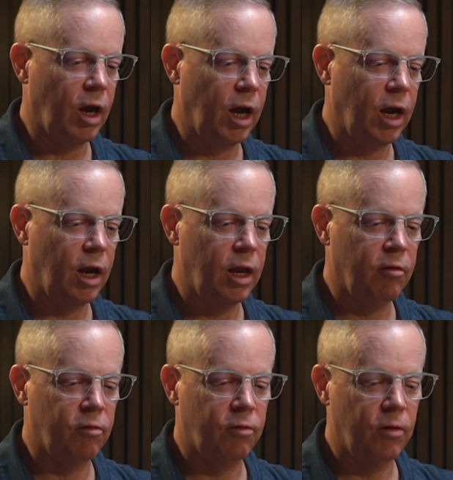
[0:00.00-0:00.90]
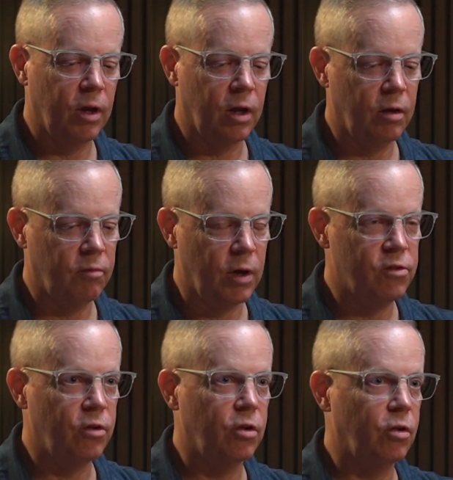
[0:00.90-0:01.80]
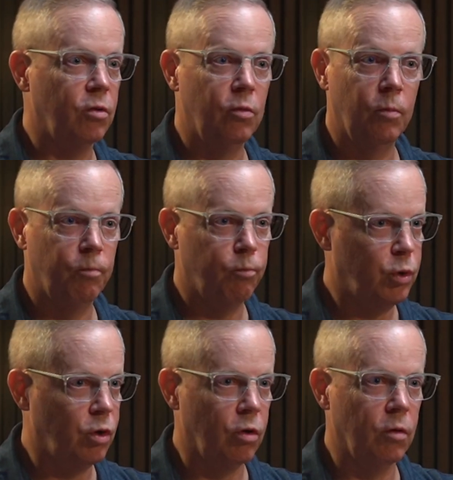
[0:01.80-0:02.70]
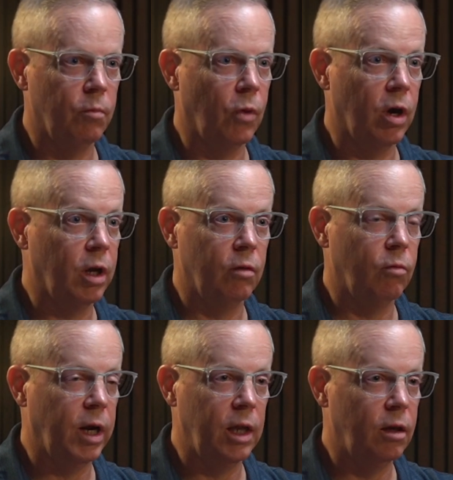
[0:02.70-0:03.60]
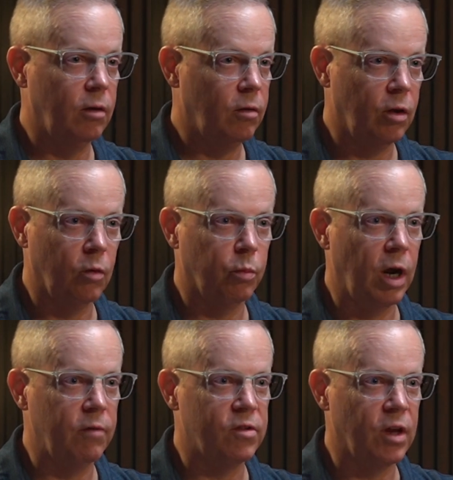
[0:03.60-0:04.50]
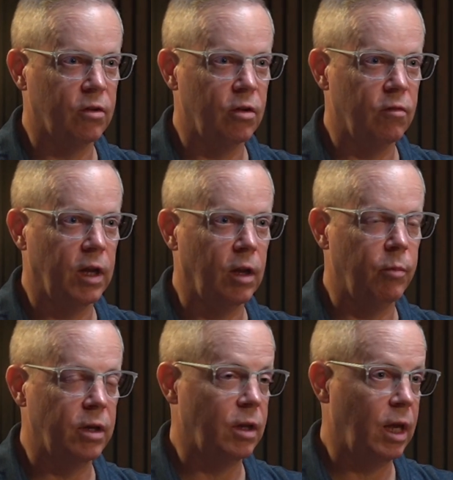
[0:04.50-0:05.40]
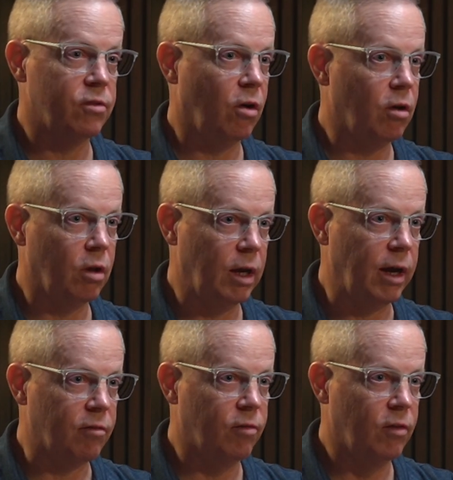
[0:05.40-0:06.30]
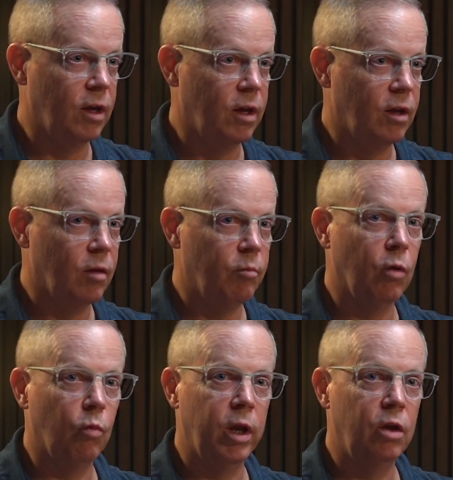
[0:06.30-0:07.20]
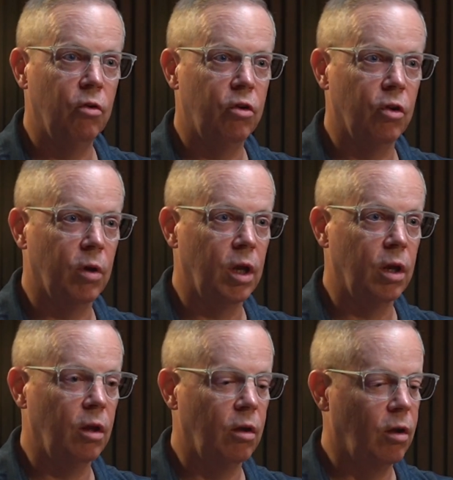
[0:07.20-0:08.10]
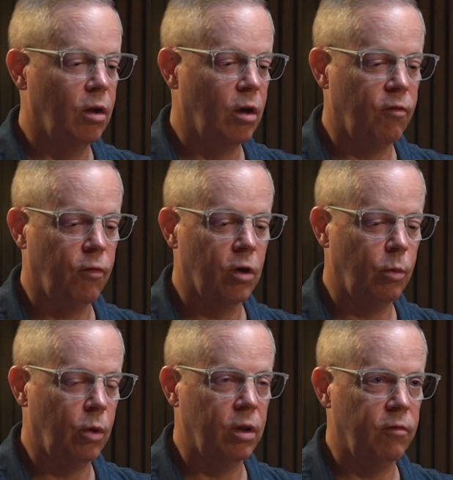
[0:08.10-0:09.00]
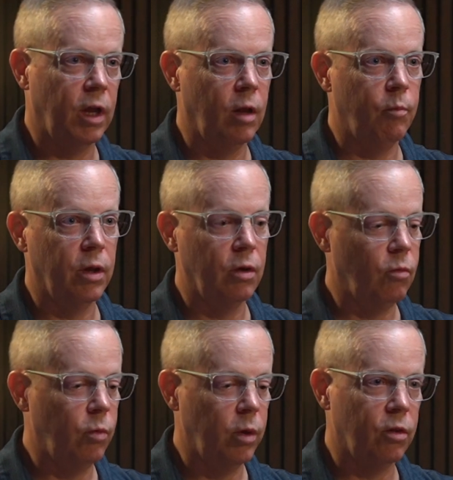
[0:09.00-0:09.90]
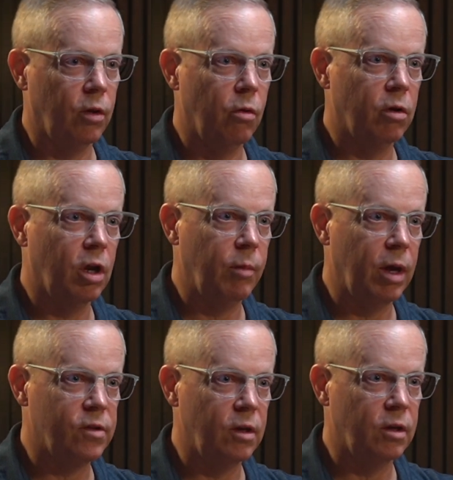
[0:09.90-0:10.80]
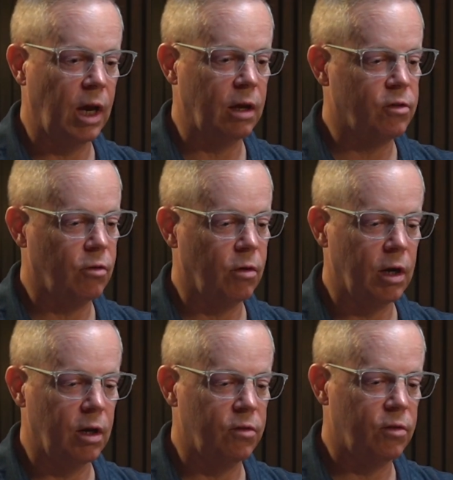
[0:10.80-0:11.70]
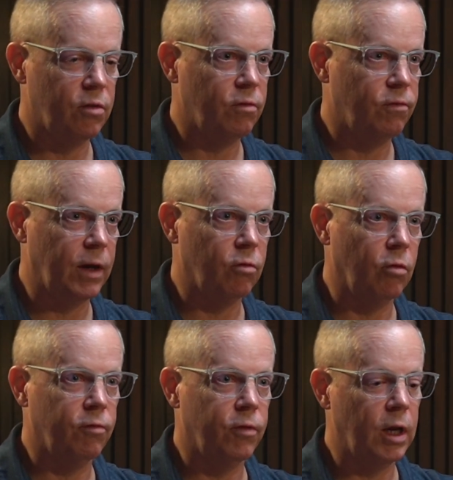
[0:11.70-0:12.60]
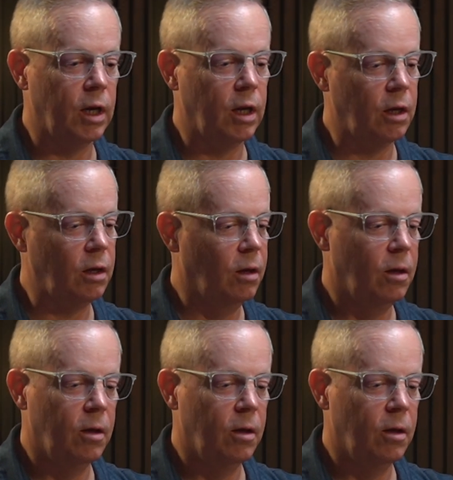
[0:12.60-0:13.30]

I have friends who do pure market rate, private sector development, and that's hard enough. But when you're doing affordable development with low-income housing tax credits, federal funding,